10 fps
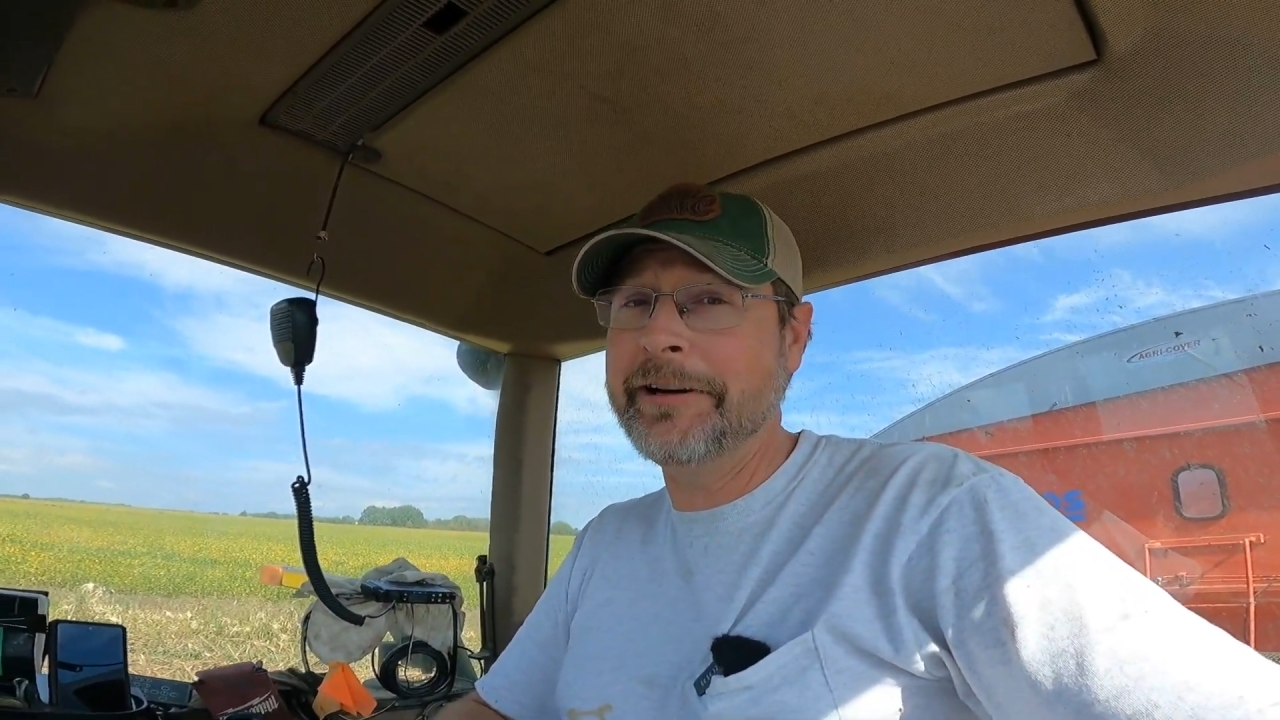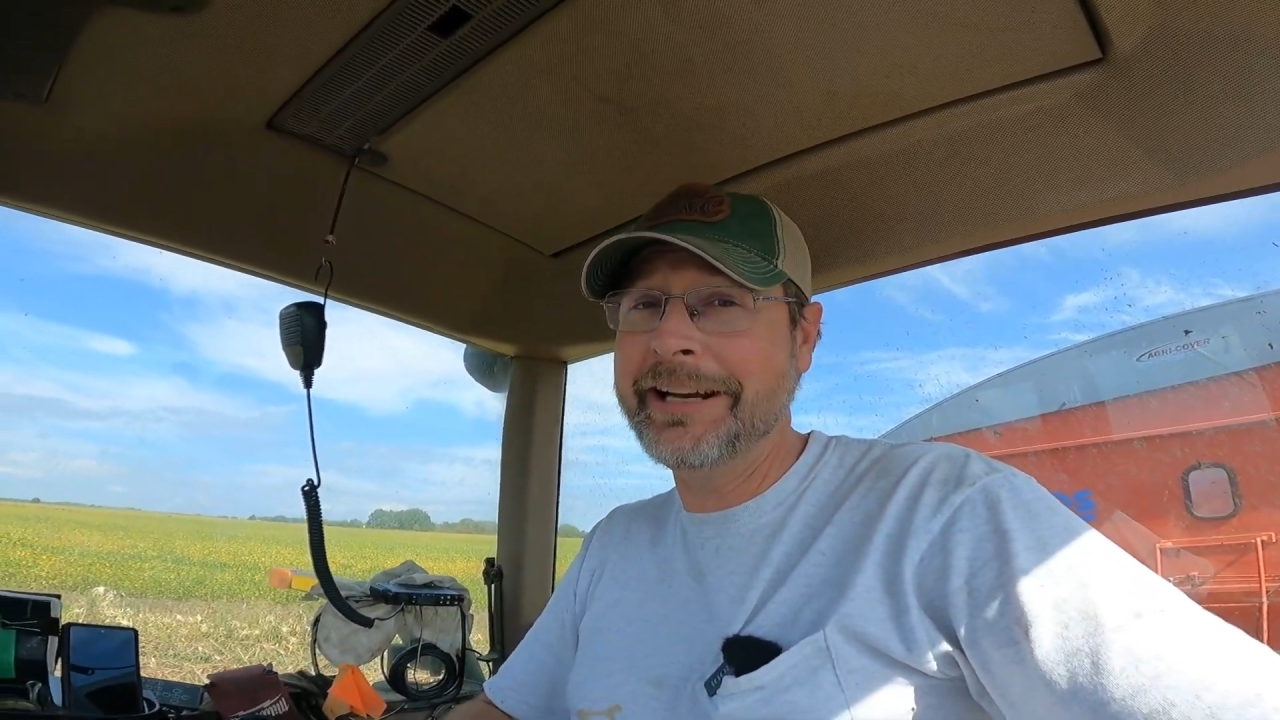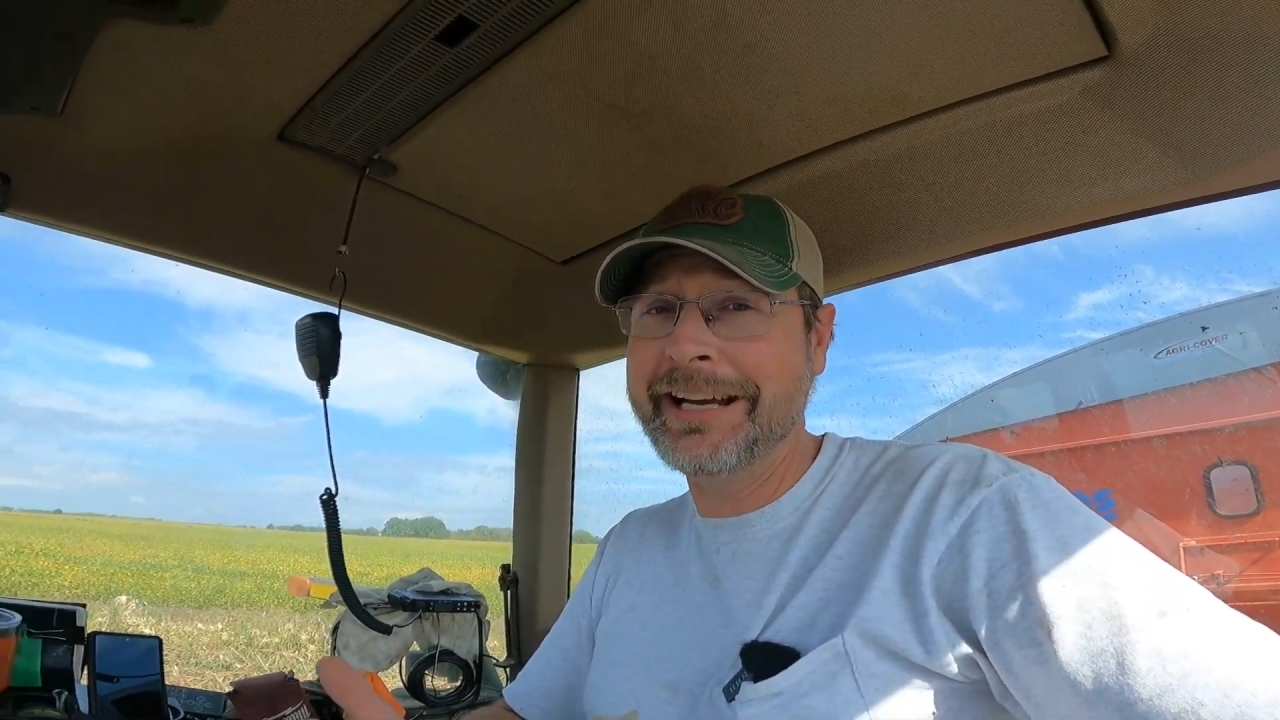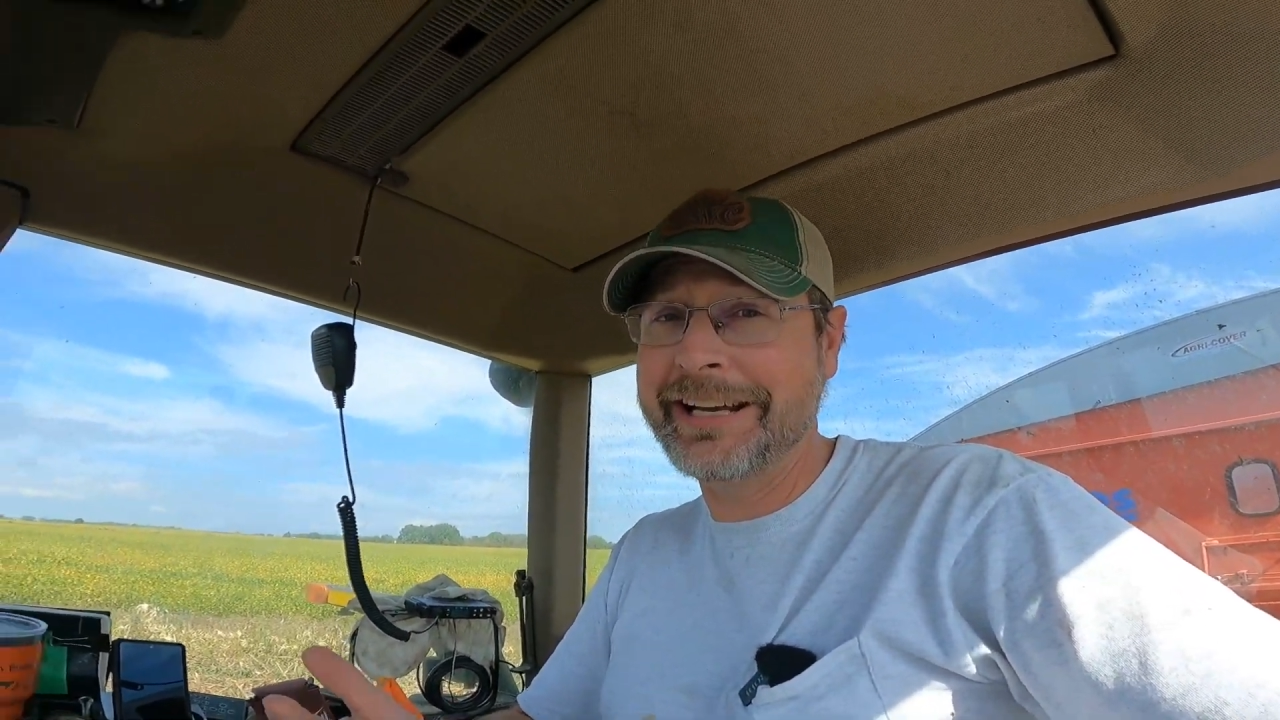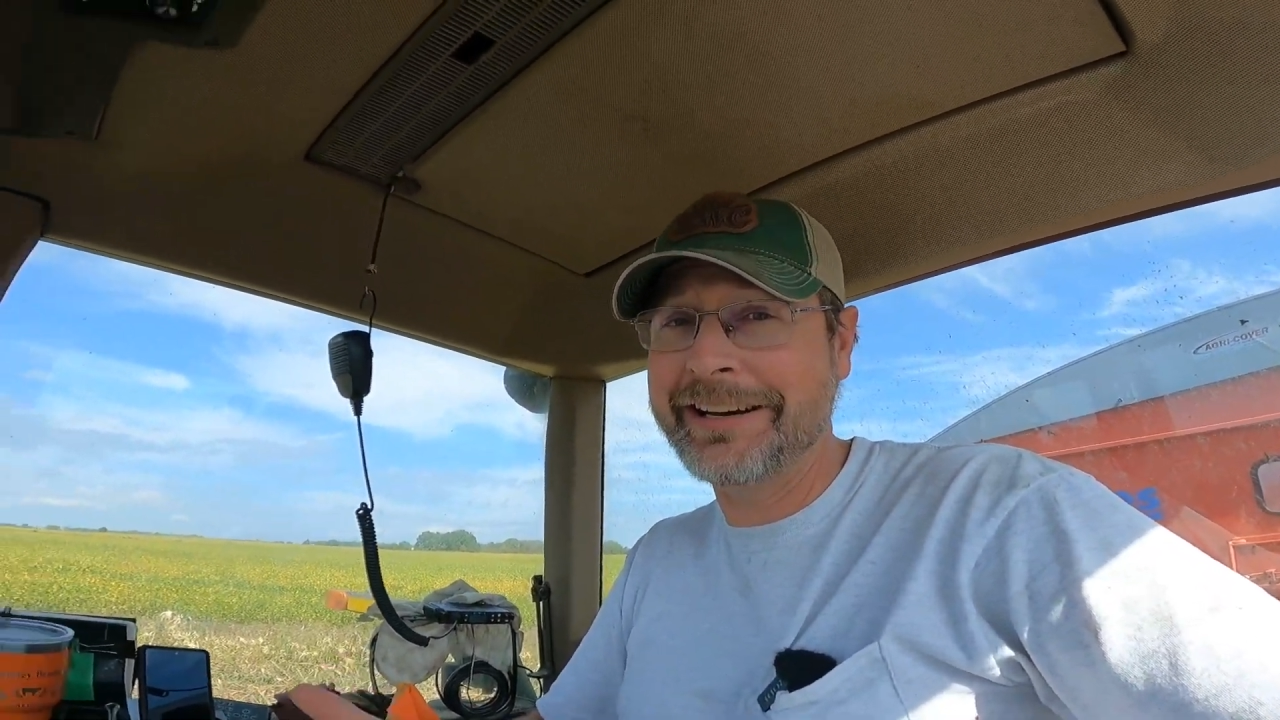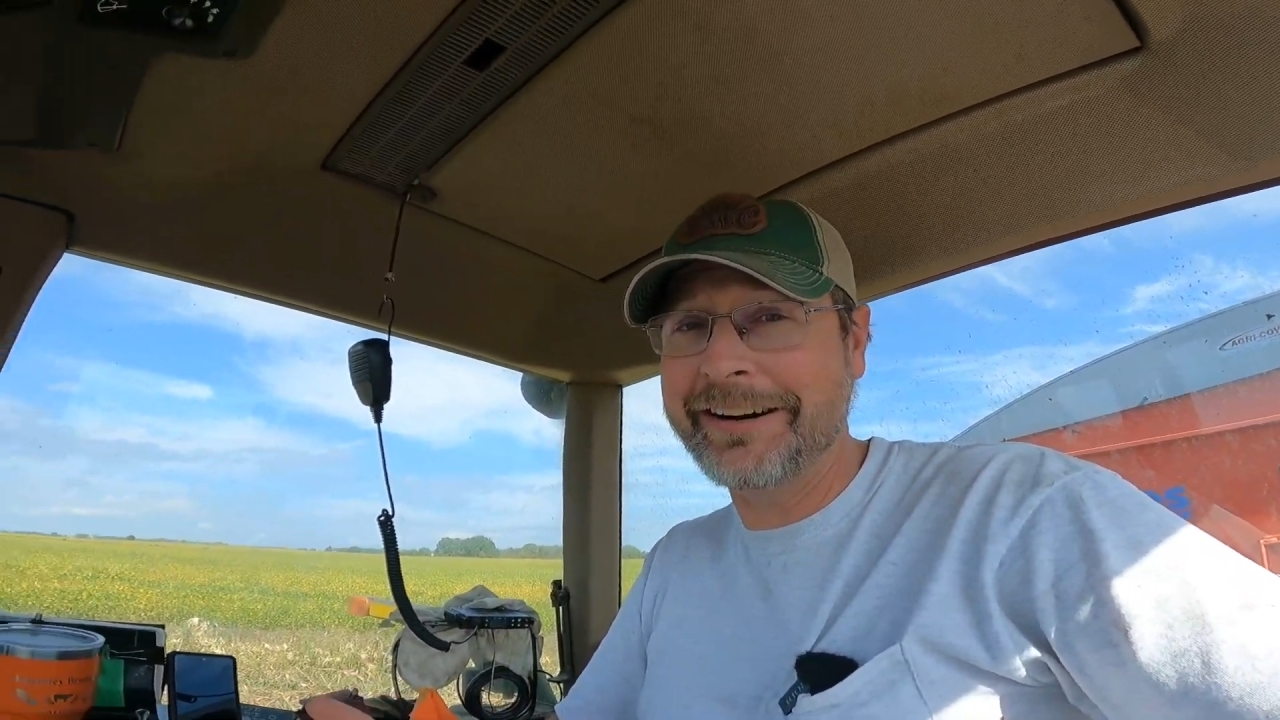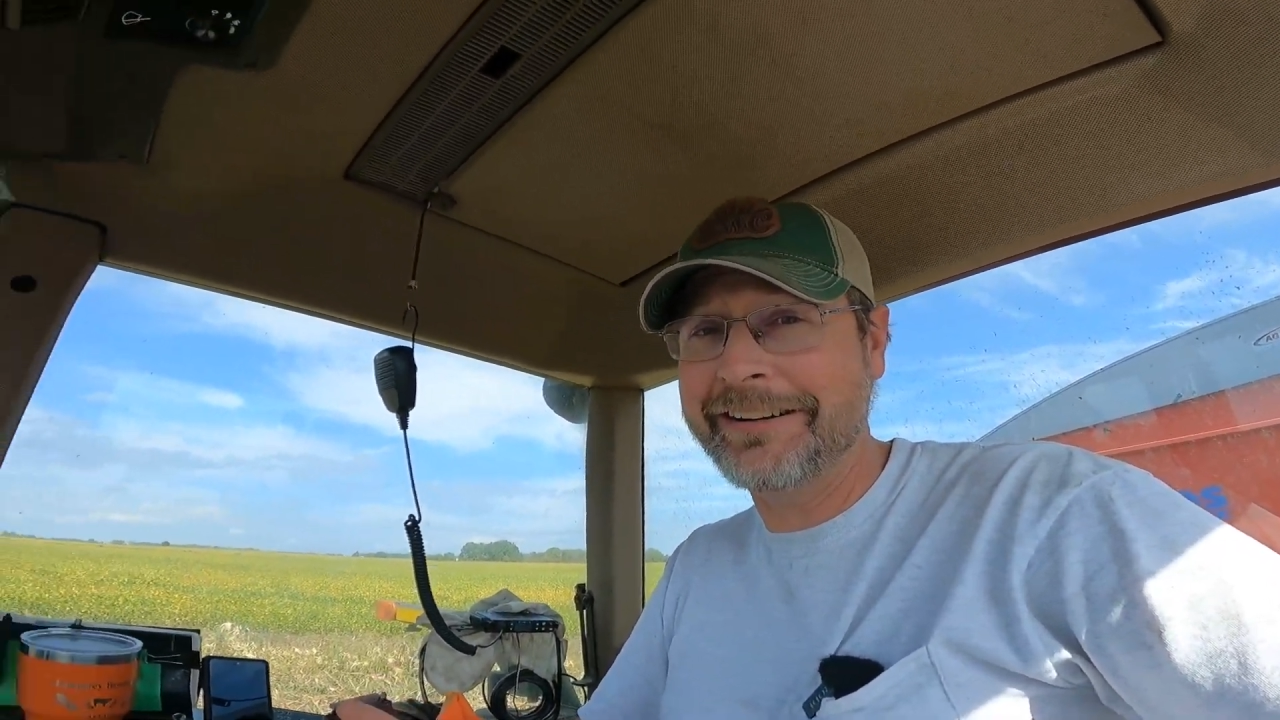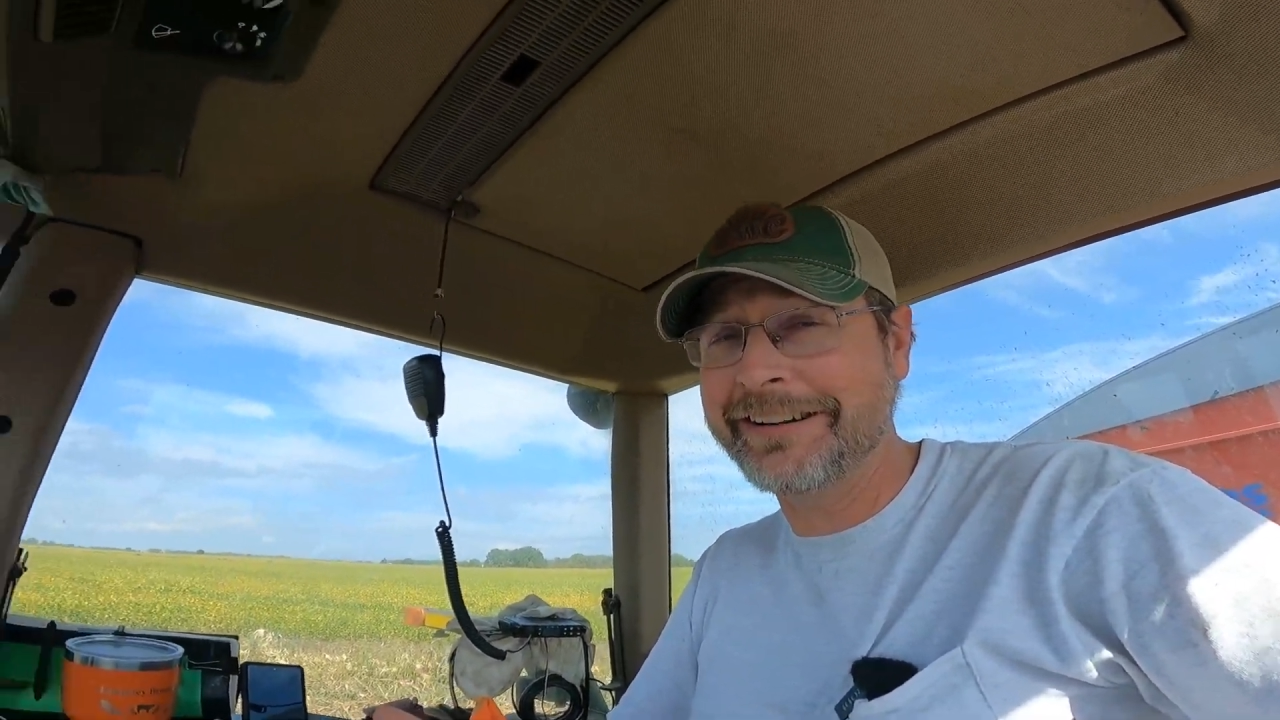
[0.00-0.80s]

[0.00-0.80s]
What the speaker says: we ain't got a whole